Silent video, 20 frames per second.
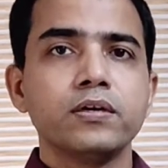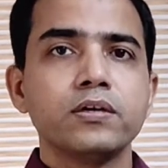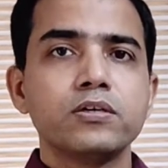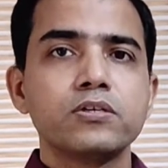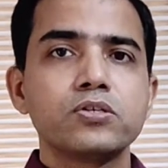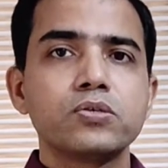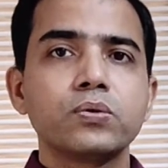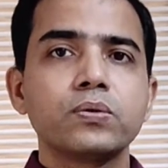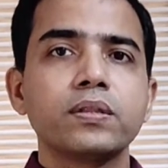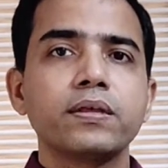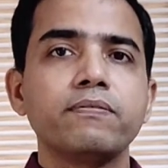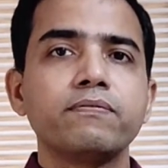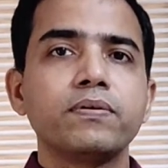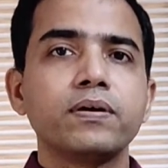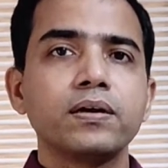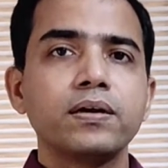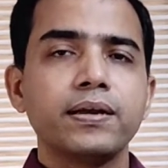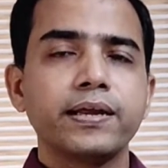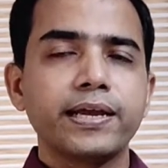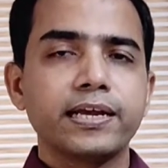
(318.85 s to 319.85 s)
So the
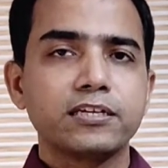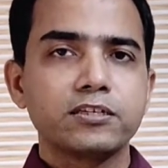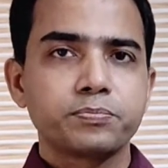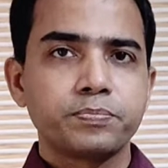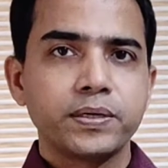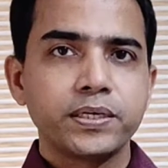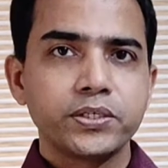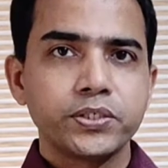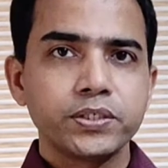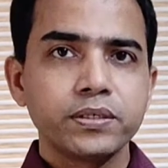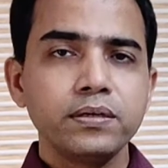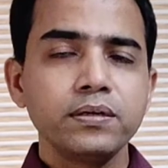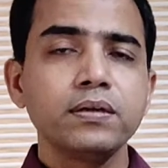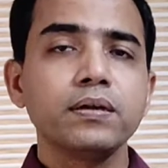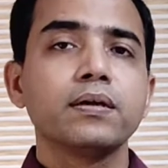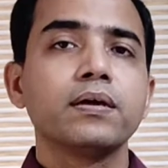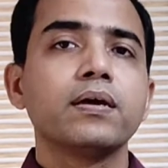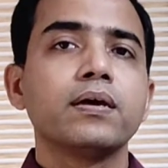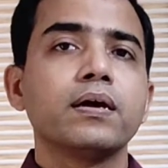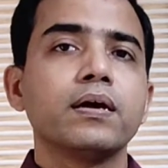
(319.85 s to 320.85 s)
word
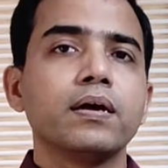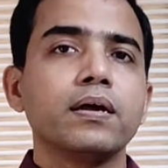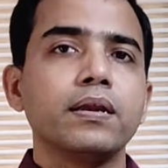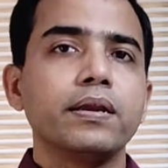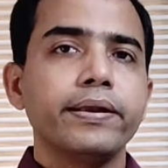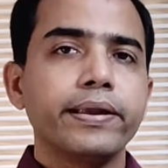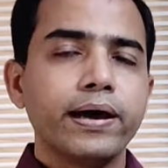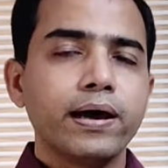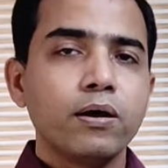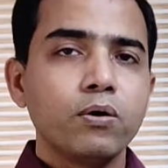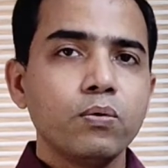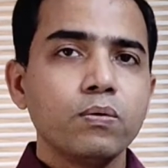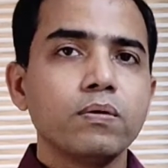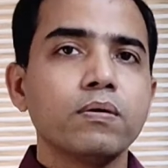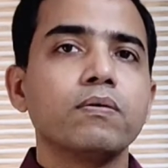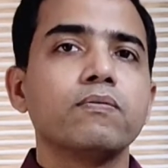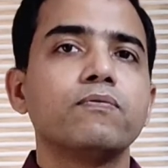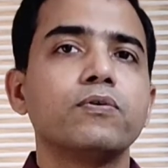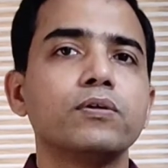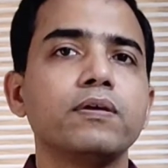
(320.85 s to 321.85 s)
expression now
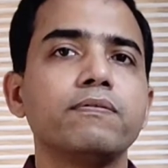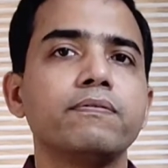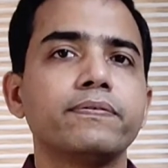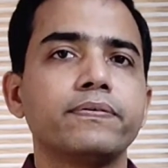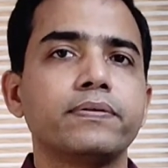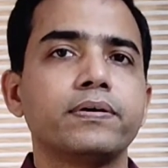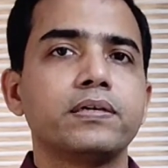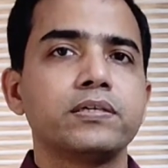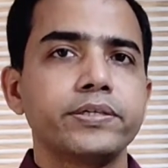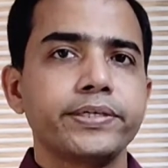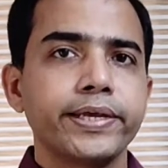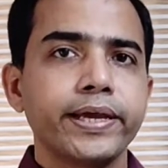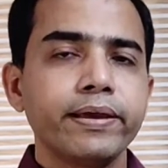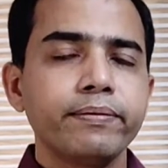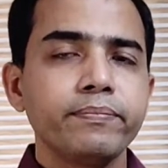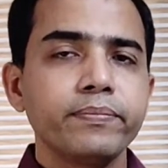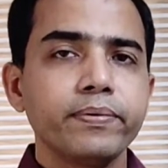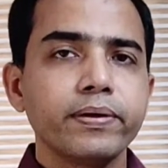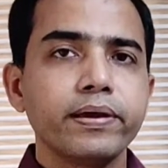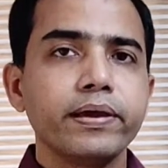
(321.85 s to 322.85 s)
for the first
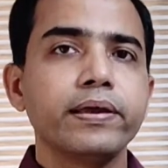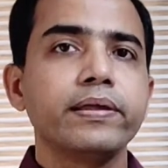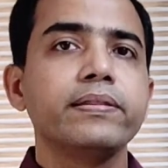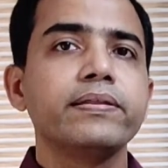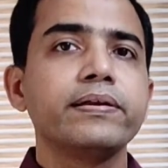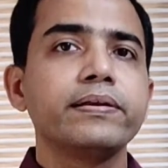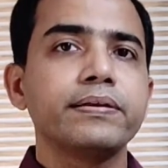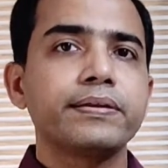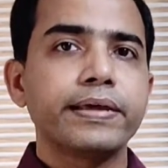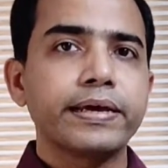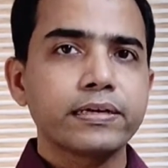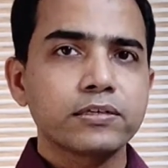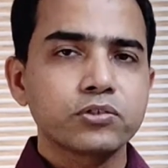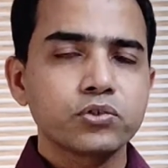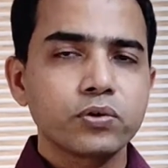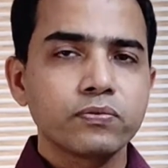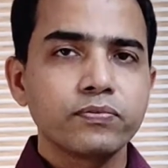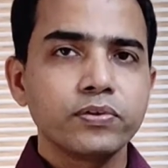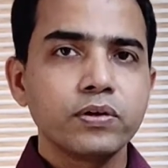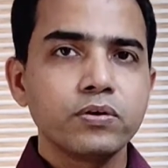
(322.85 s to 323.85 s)
time in the
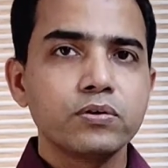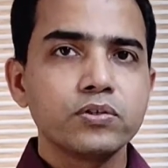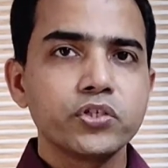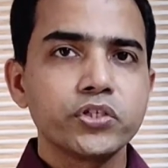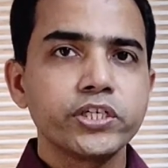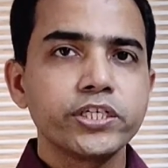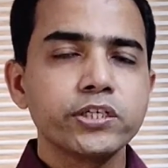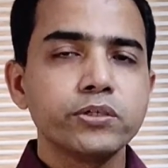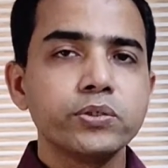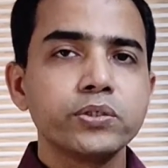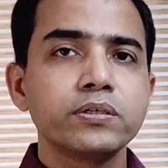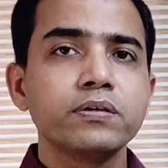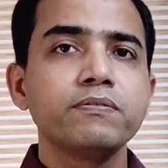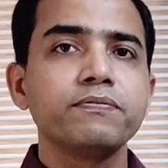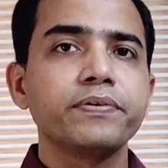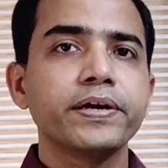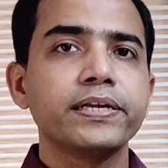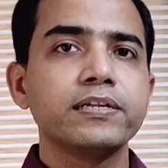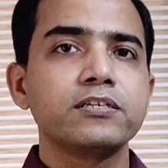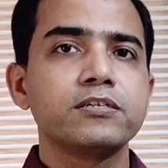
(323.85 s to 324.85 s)
text of the Constitution
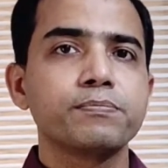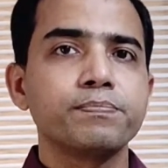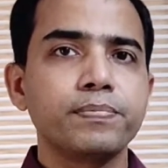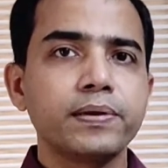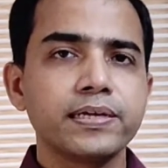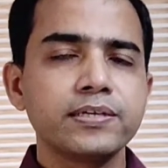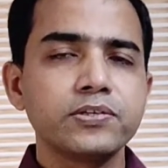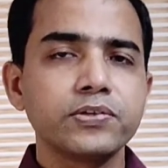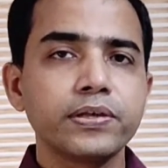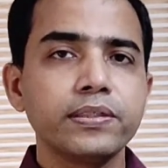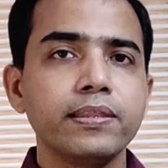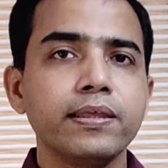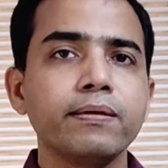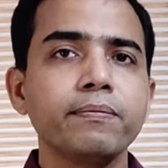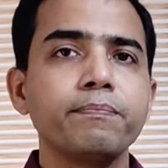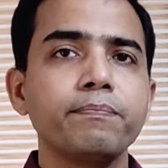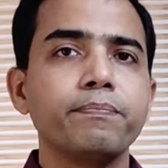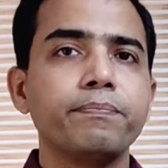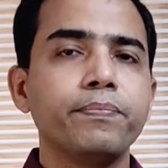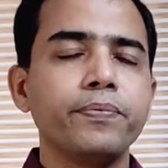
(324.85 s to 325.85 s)
finds a place in
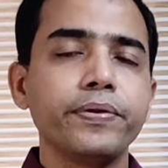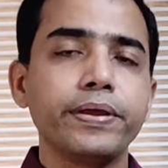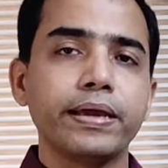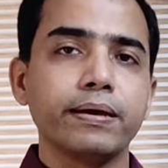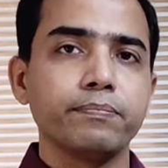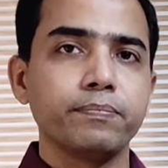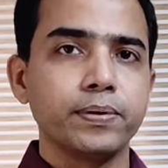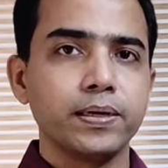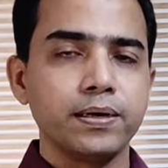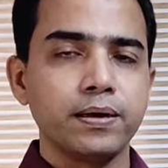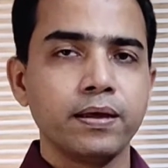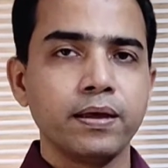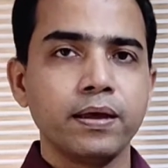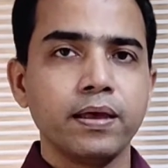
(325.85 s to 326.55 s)
the preamble.